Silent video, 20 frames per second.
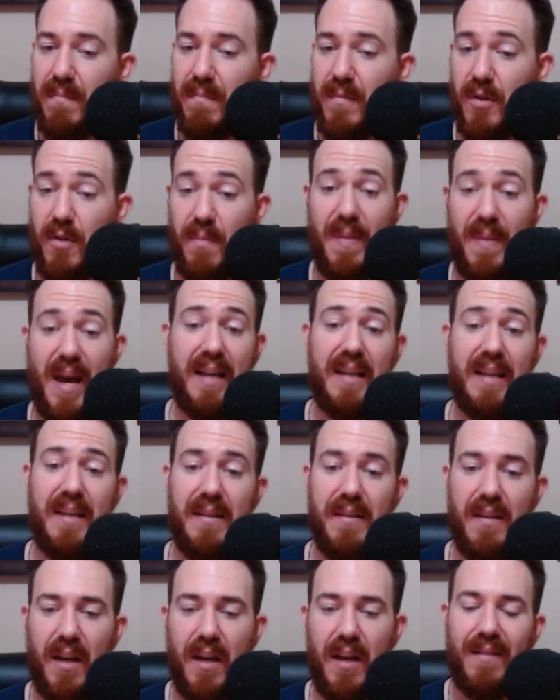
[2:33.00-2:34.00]
you're back
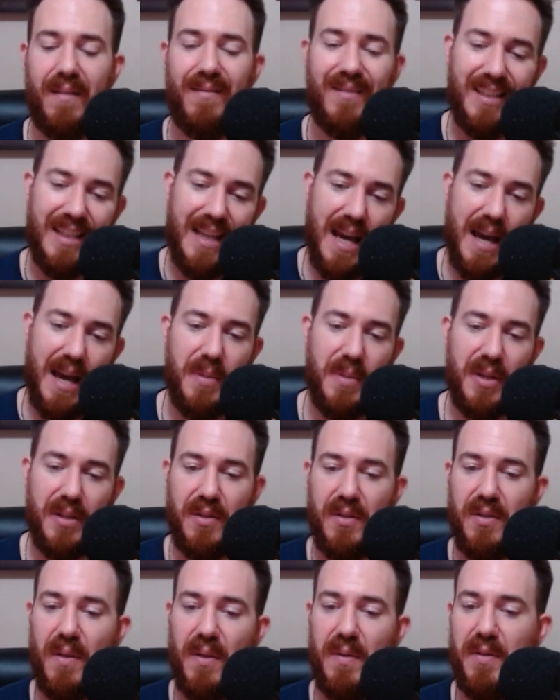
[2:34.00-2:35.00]
in the cabin,
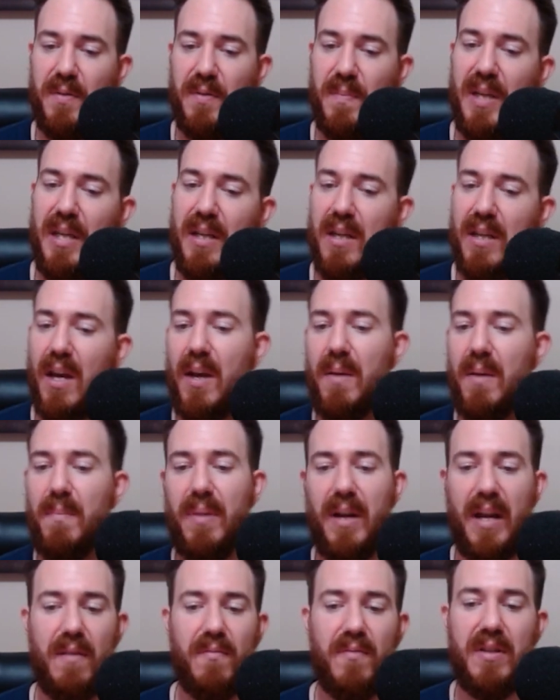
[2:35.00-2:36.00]
so to speak,
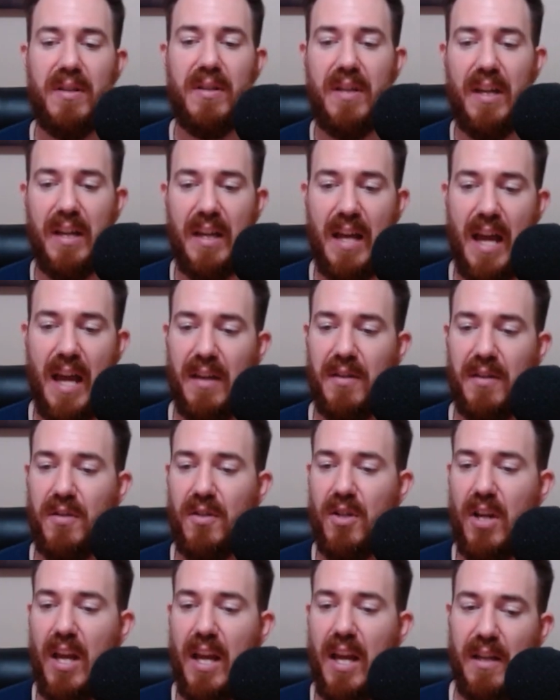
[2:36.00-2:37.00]
but everything has
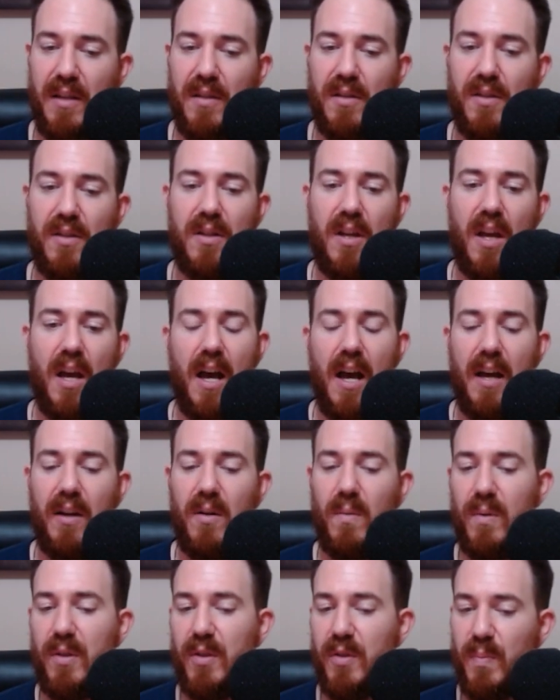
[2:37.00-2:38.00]
changed. I
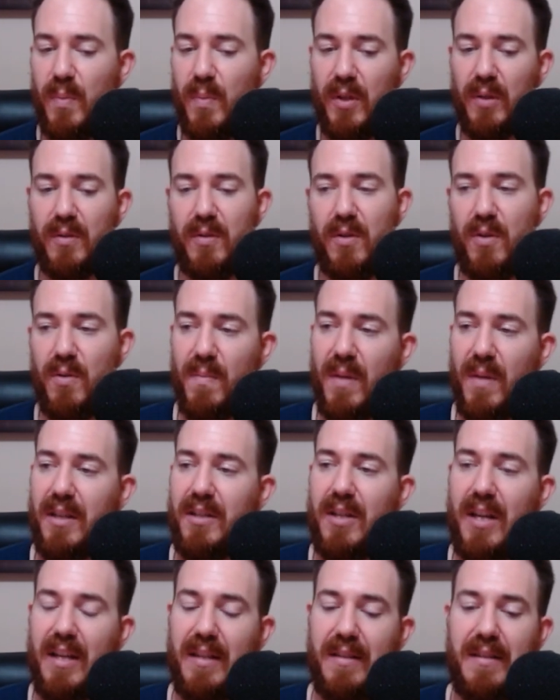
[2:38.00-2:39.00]
don't want to spoil too
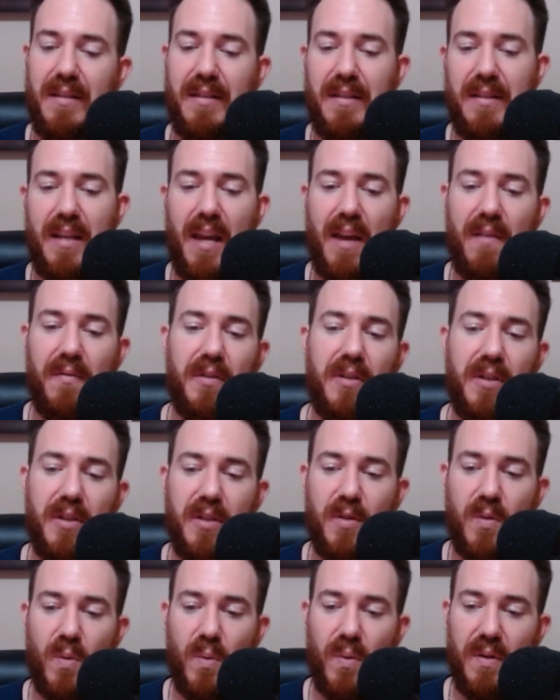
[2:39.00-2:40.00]
much, as this is heavily
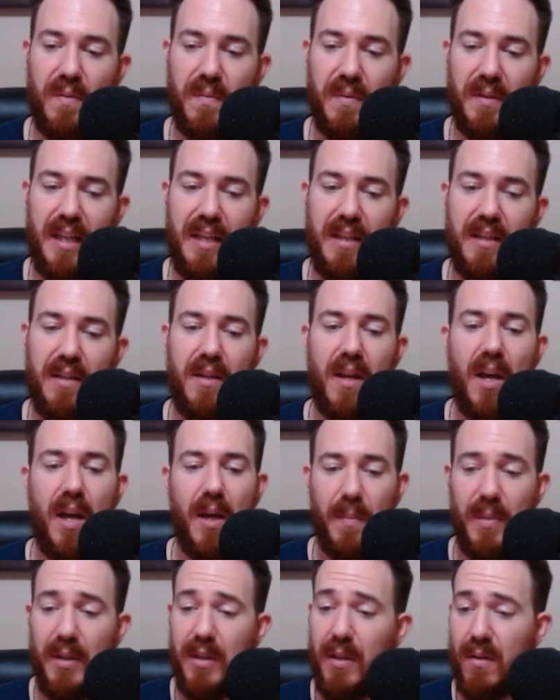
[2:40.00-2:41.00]
story related,
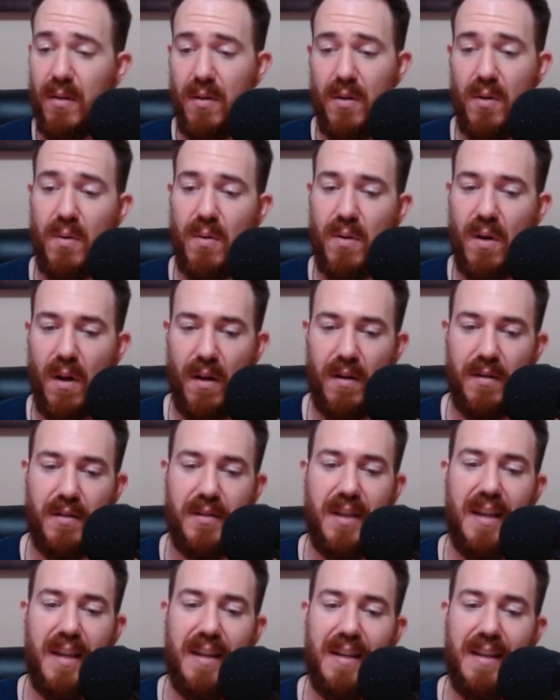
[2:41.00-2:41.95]
but there are new cards, and